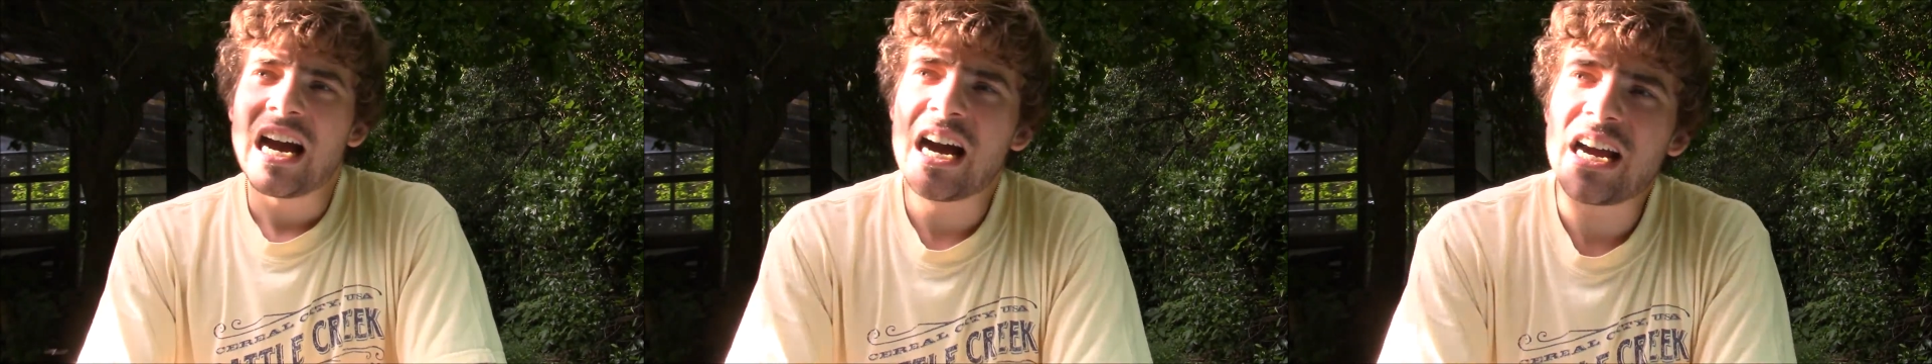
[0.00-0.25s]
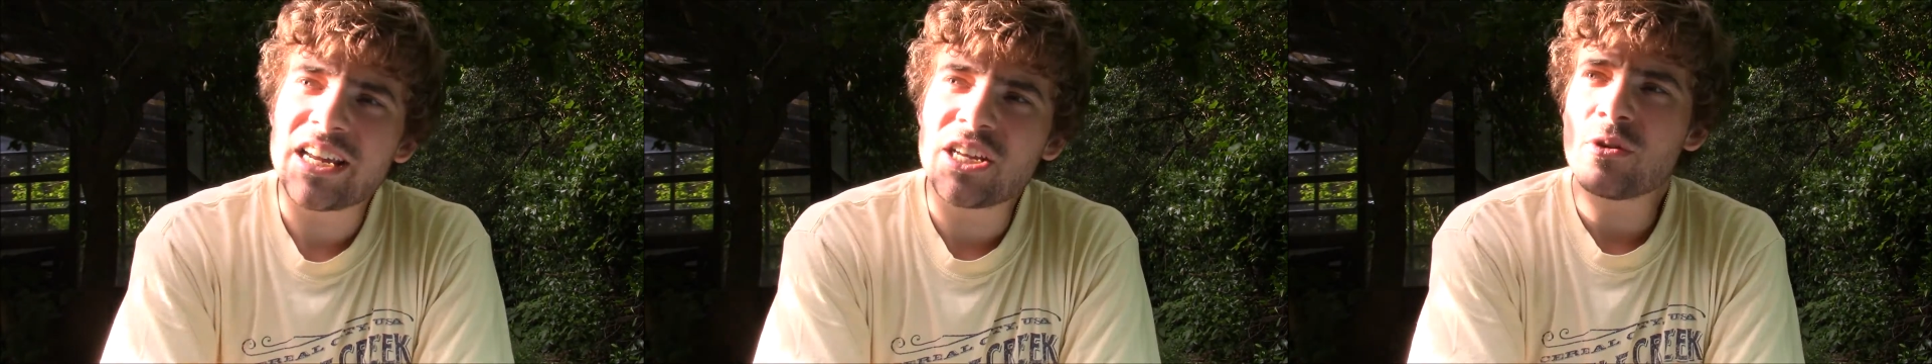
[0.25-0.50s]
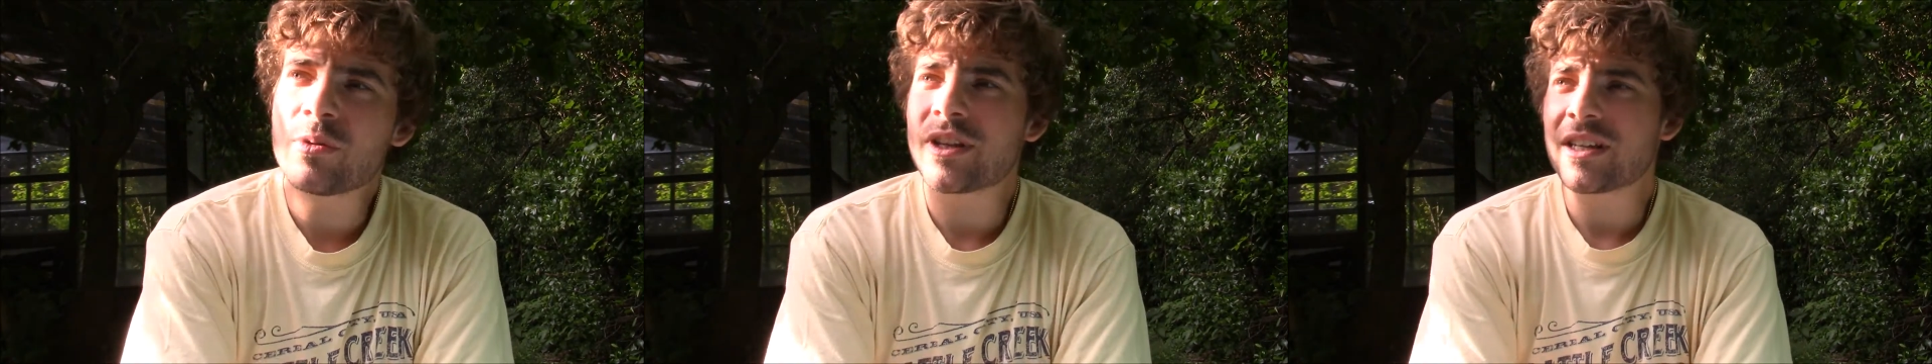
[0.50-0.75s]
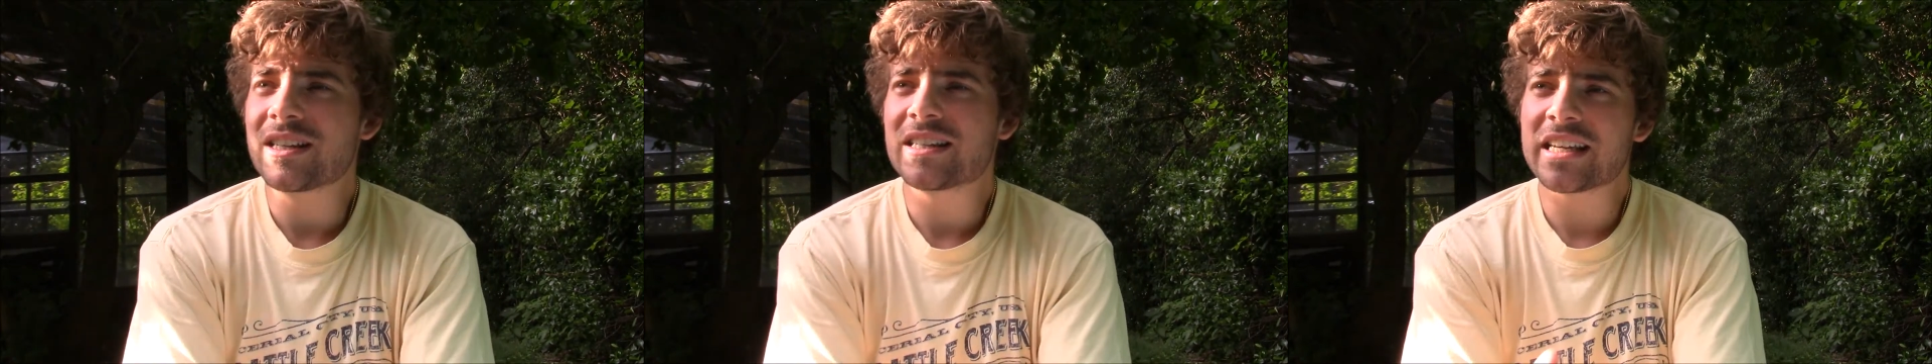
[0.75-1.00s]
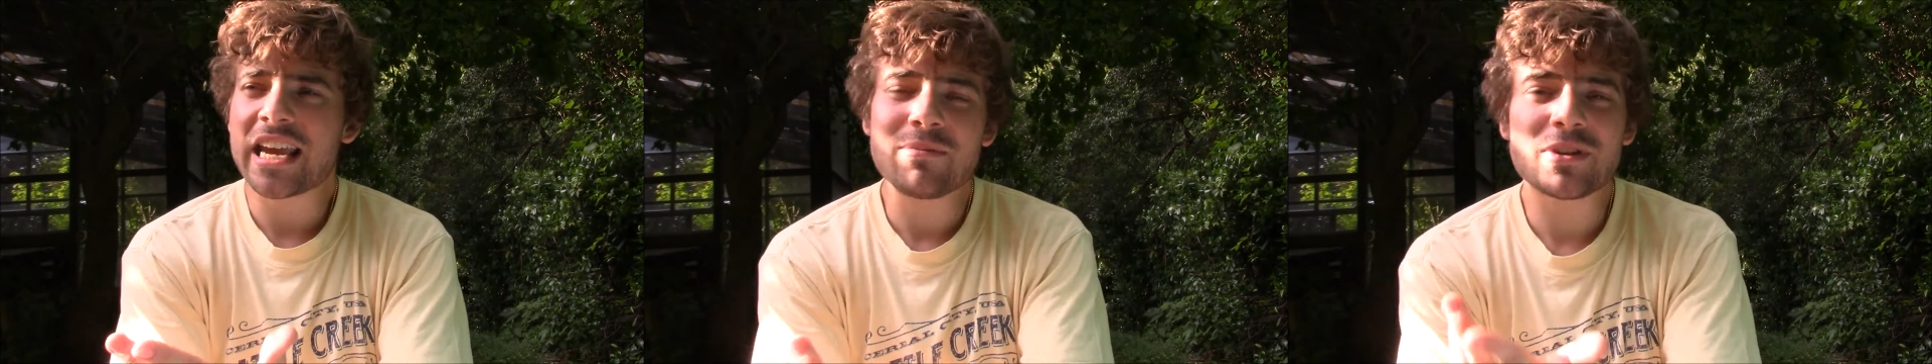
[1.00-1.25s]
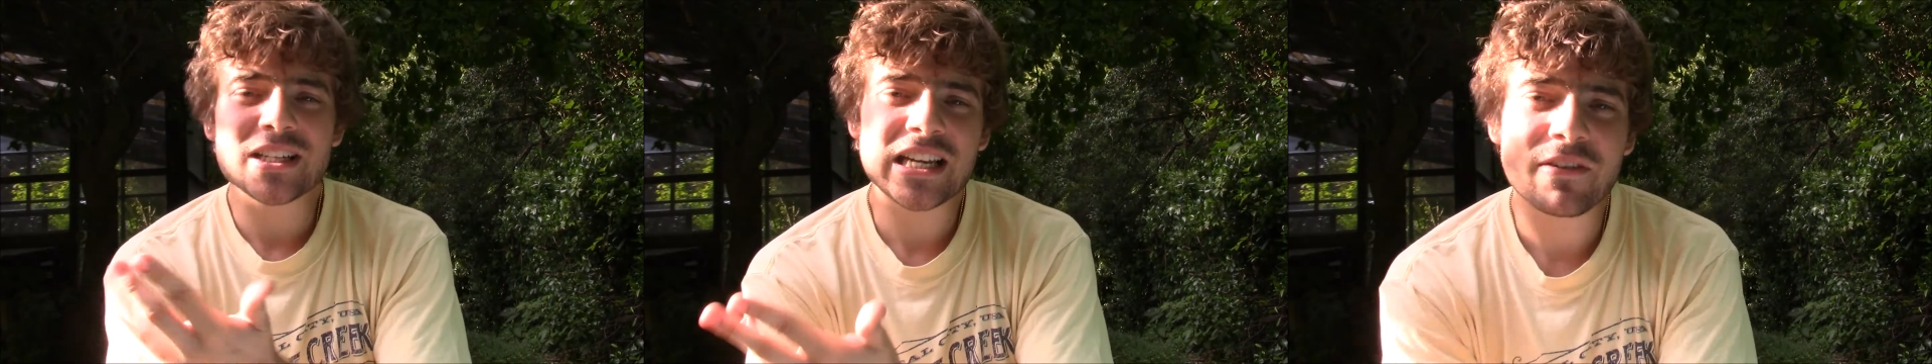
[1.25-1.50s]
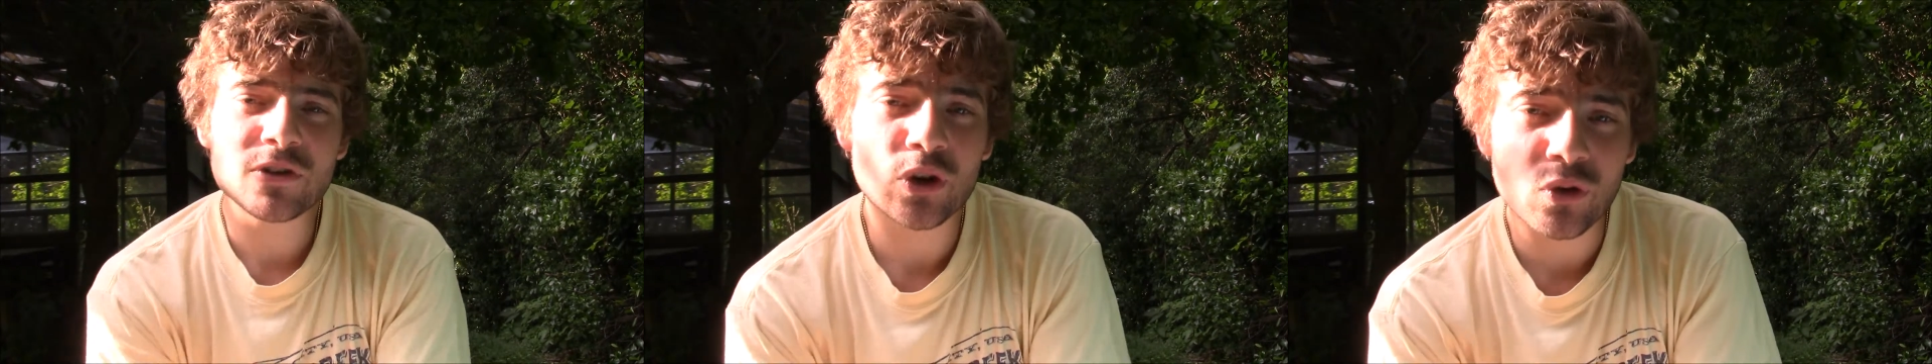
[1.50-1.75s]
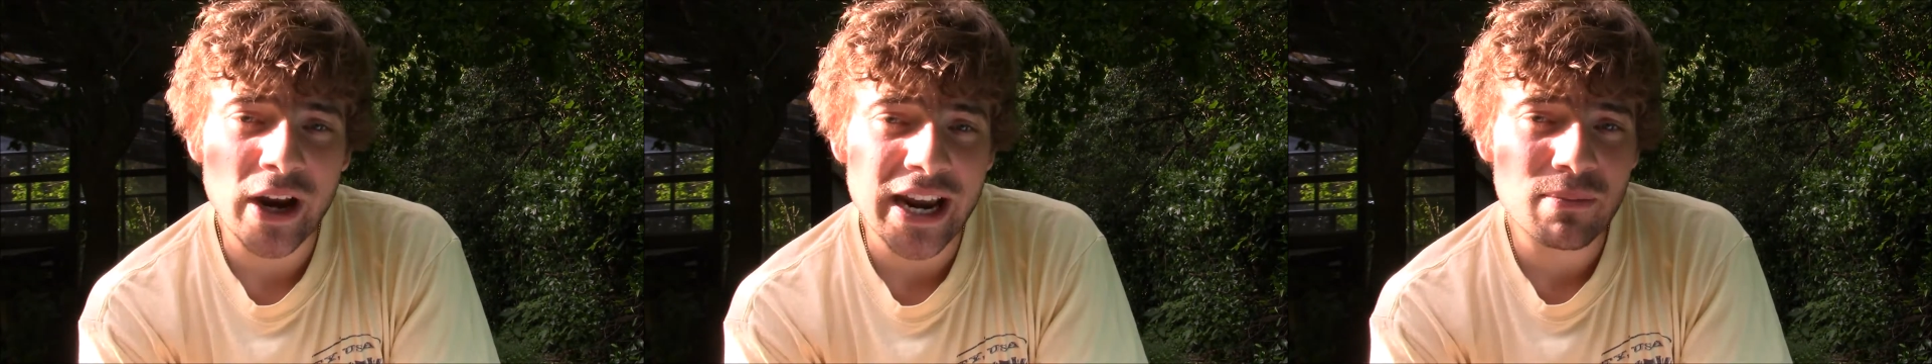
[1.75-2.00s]
Uh, you know, the, the game does have
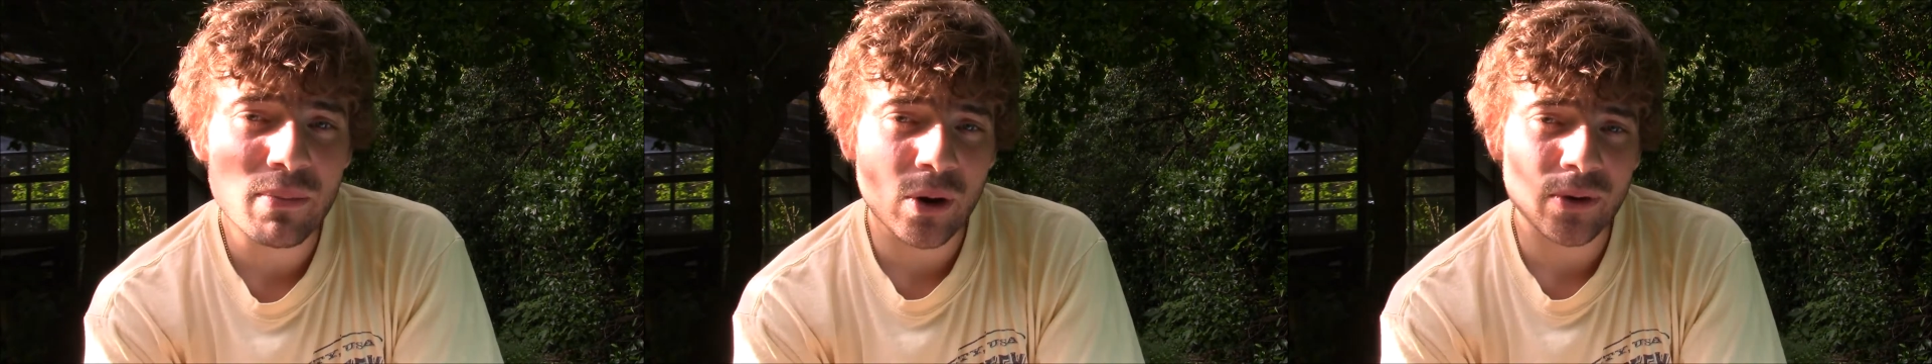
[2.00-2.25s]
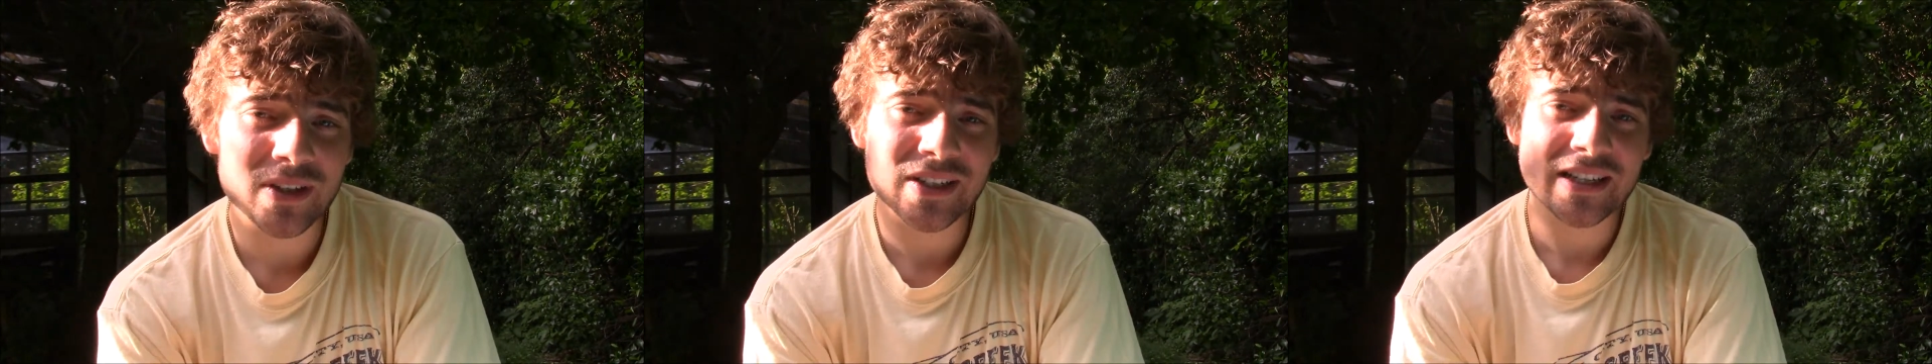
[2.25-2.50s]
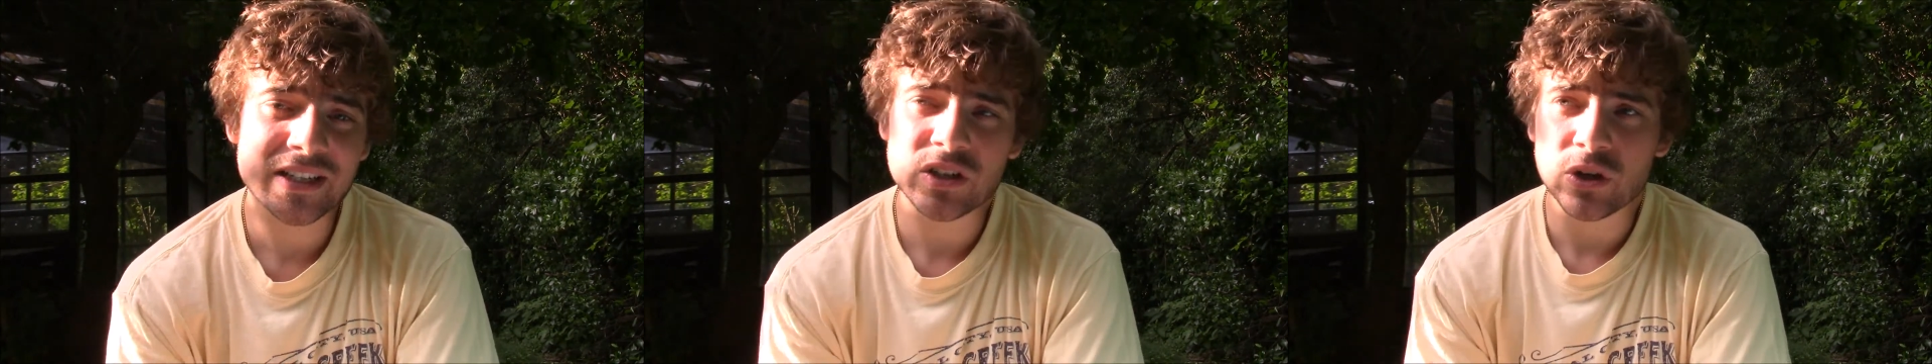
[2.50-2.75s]
terrain bonuses,